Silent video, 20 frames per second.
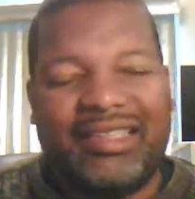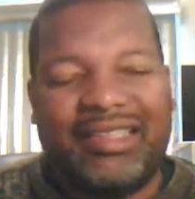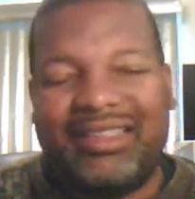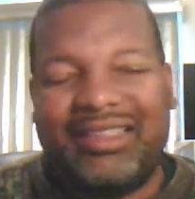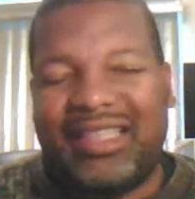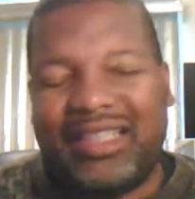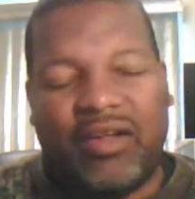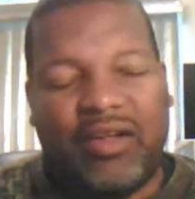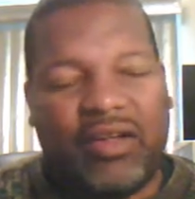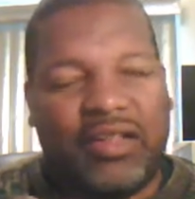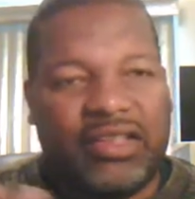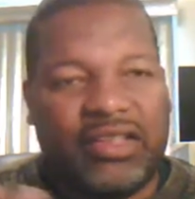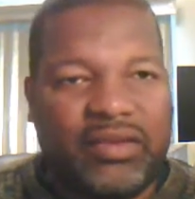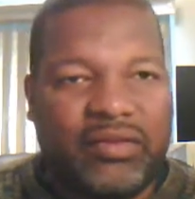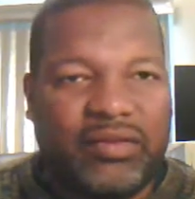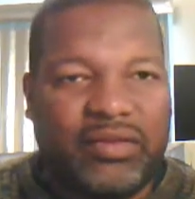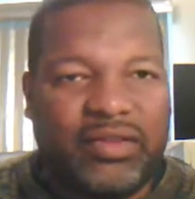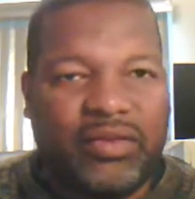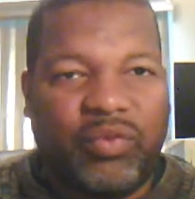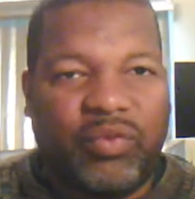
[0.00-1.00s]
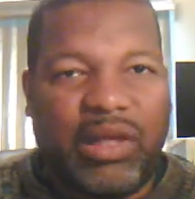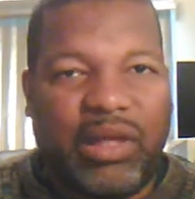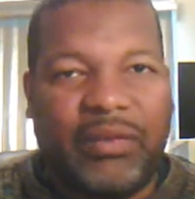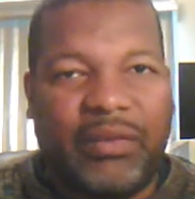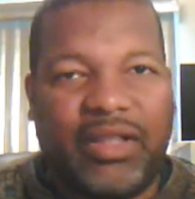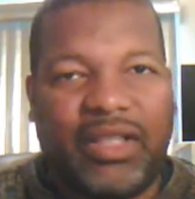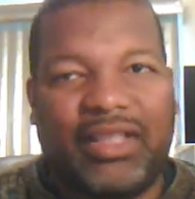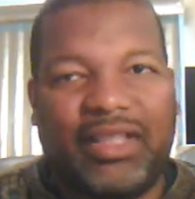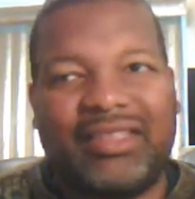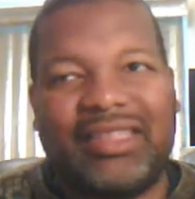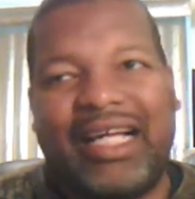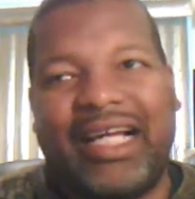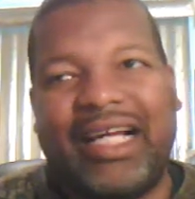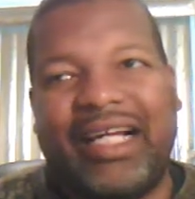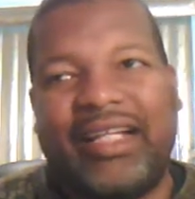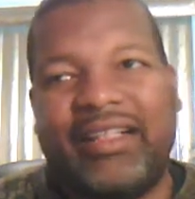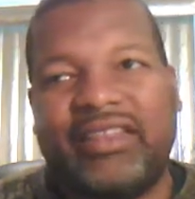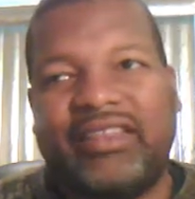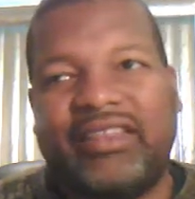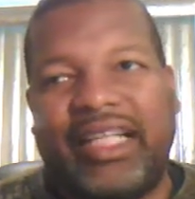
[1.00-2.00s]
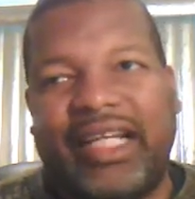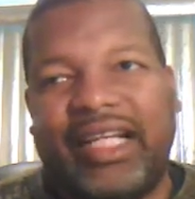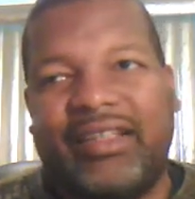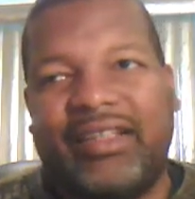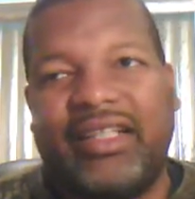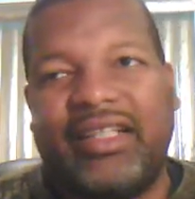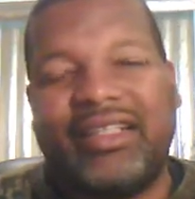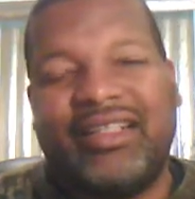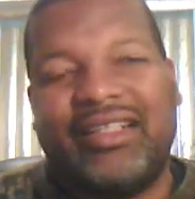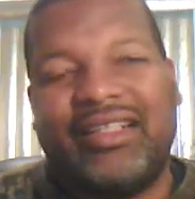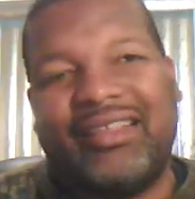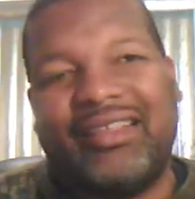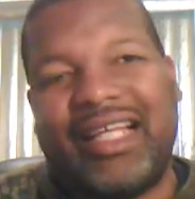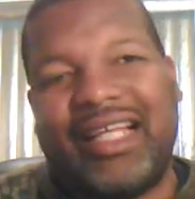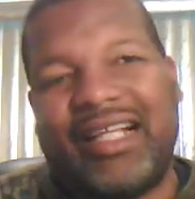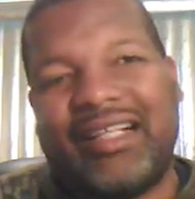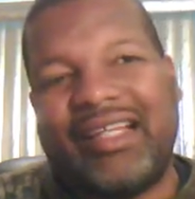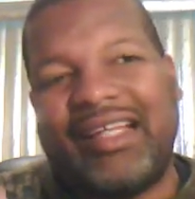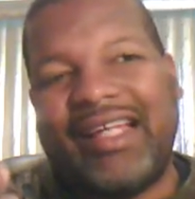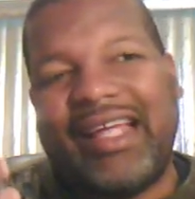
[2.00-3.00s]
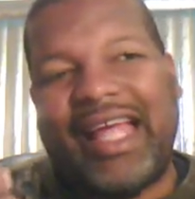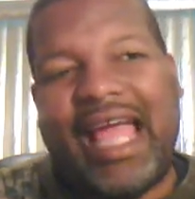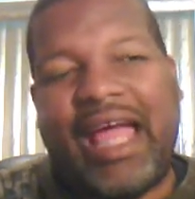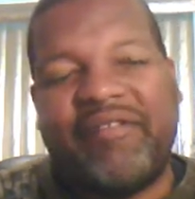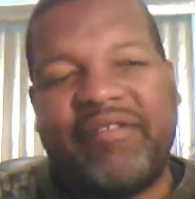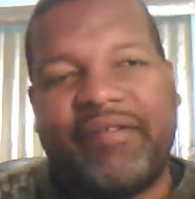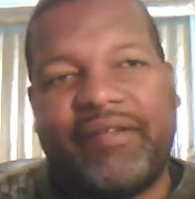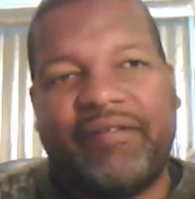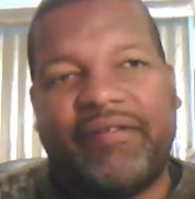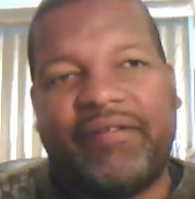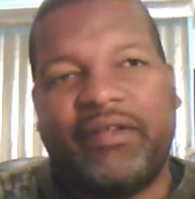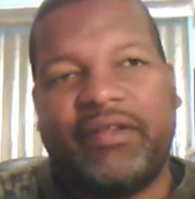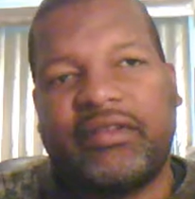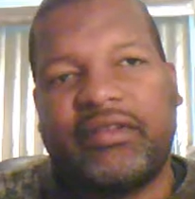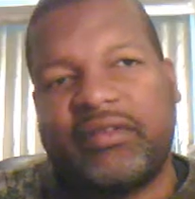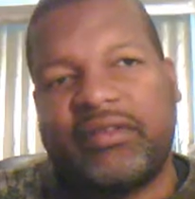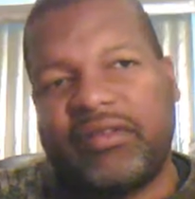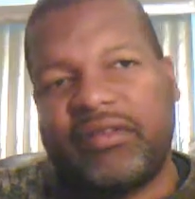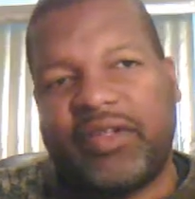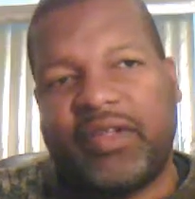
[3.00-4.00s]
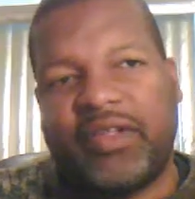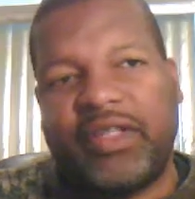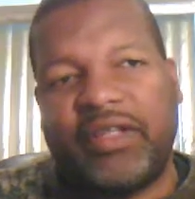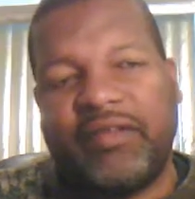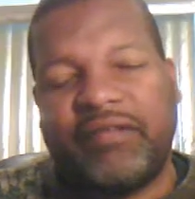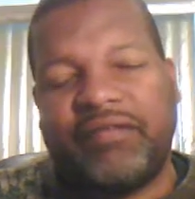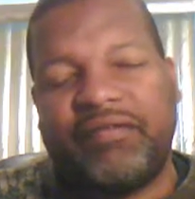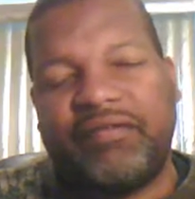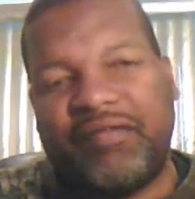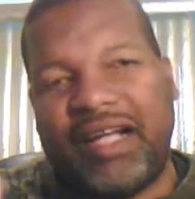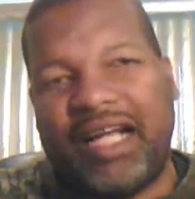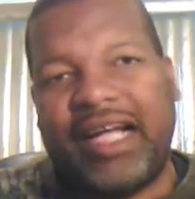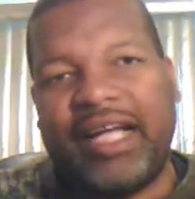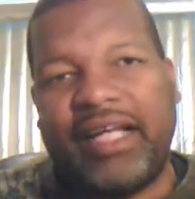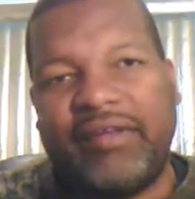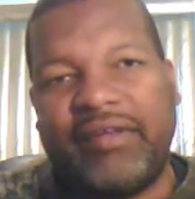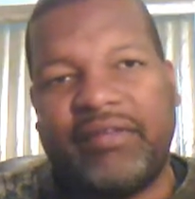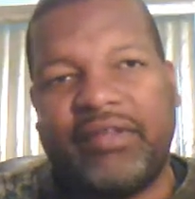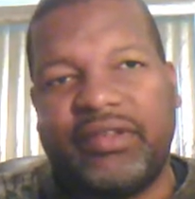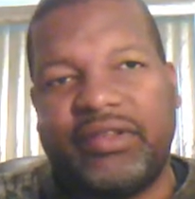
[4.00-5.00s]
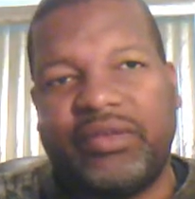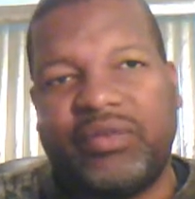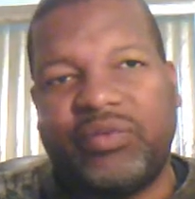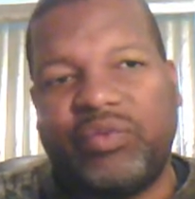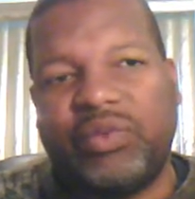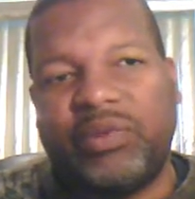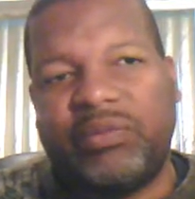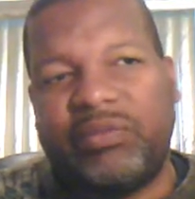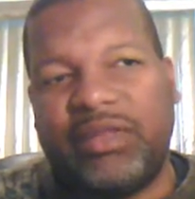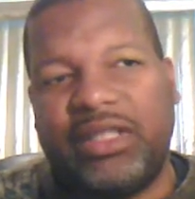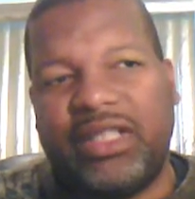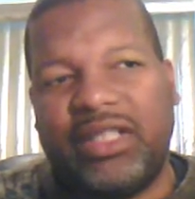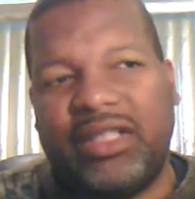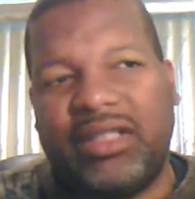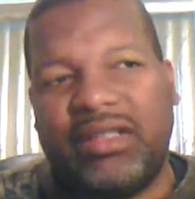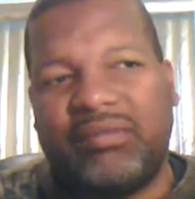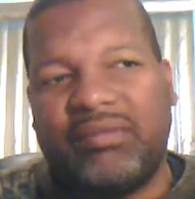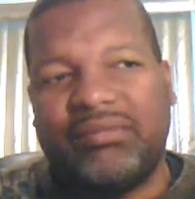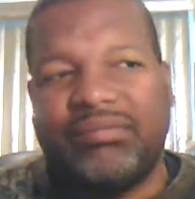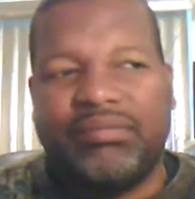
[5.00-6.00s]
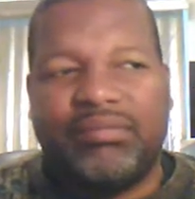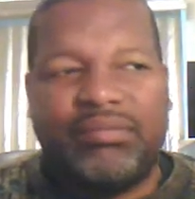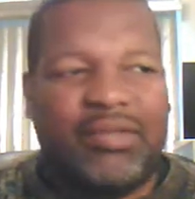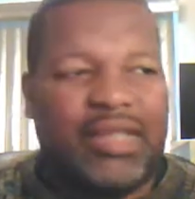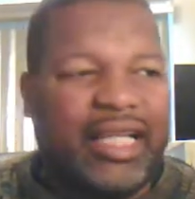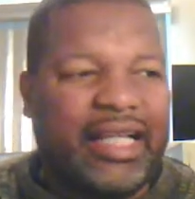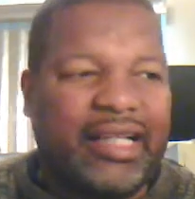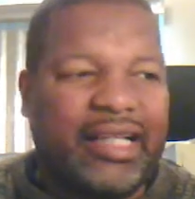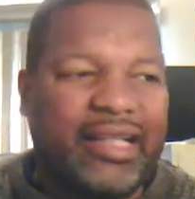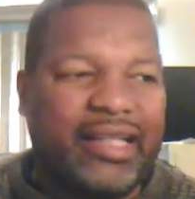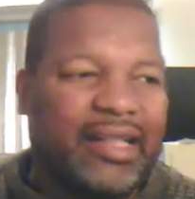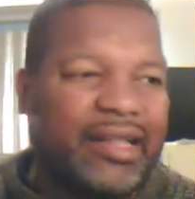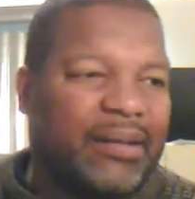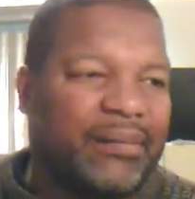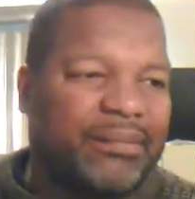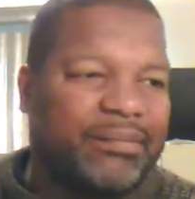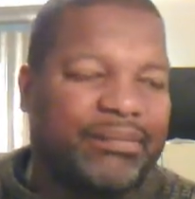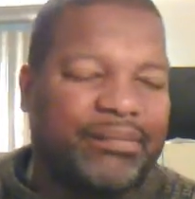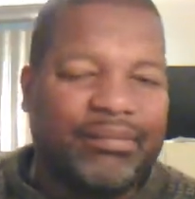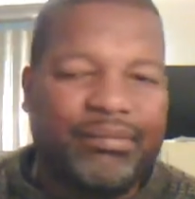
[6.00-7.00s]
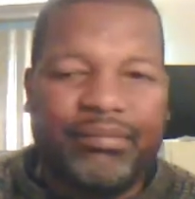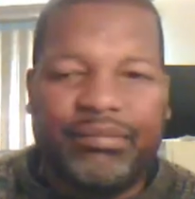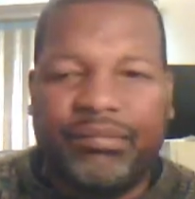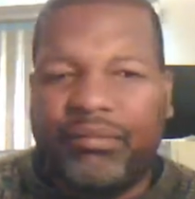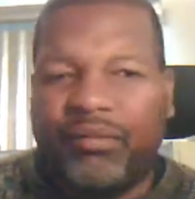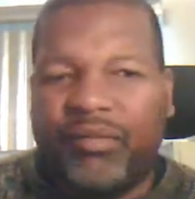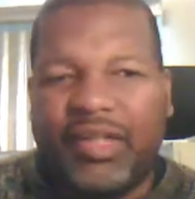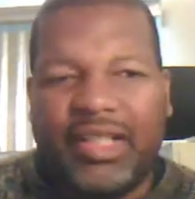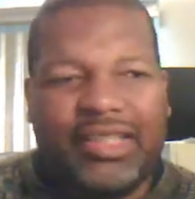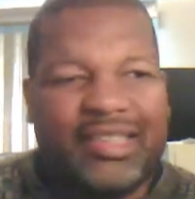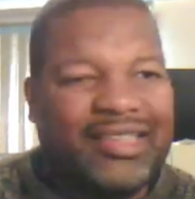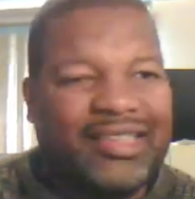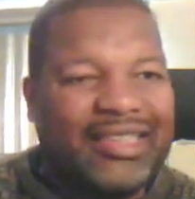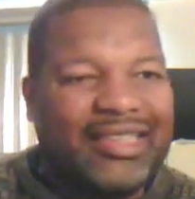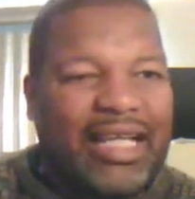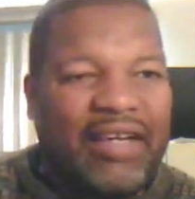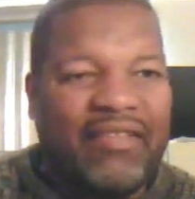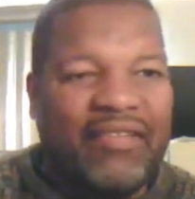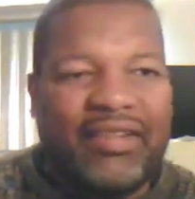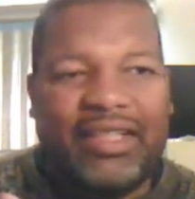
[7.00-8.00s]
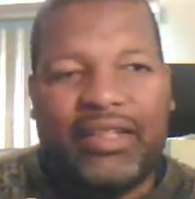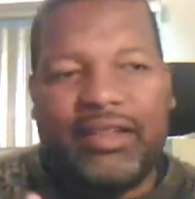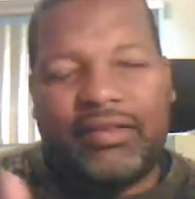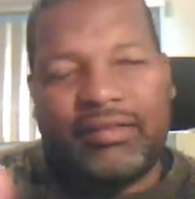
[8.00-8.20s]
not that hard to do as well because I understand that half of 35 would be like um, seven,